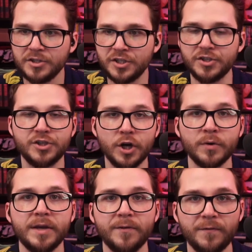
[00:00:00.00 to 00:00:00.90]
just
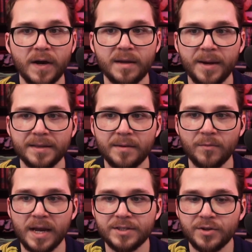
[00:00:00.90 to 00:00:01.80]
don't give a fuck about them,
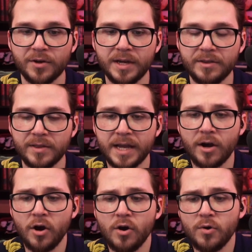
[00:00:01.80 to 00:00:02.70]
right? So they're either like,
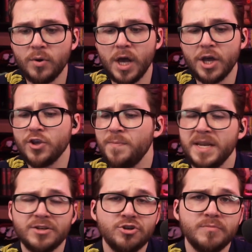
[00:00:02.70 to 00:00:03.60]
oh, you've
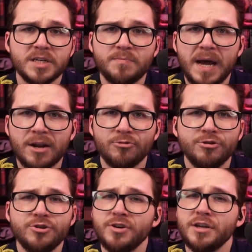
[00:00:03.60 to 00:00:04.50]
been in too much battle.
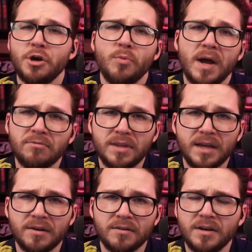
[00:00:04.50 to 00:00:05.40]
You shouldn't go out
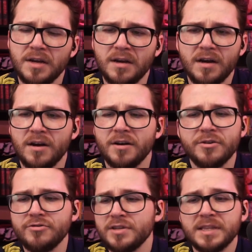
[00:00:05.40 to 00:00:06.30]
there. Oh,
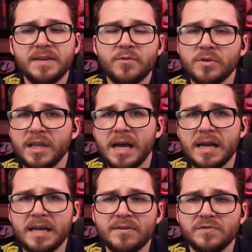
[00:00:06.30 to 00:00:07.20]
you should live your
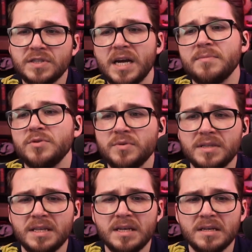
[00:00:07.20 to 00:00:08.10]
life. Stop
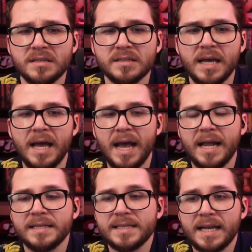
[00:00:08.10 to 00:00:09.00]
doing this.
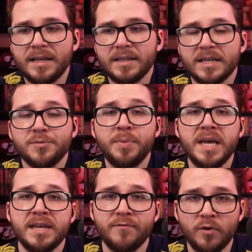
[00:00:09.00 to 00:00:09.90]
And it's like, that's
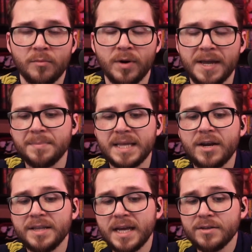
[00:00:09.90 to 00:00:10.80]
pity for them, right? But then
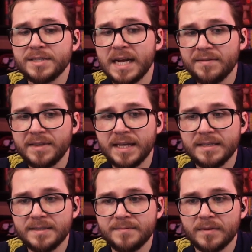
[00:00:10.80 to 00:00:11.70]
on the other side of
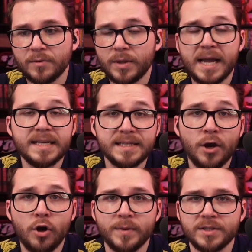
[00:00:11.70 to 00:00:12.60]
things, well, I guess they
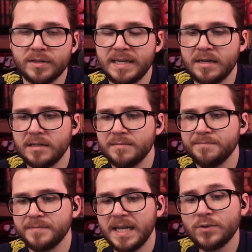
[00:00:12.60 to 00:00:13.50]
always look down on them.
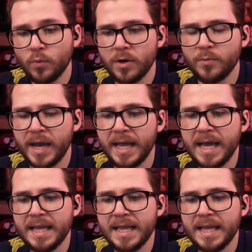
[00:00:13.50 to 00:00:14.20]
That's one way.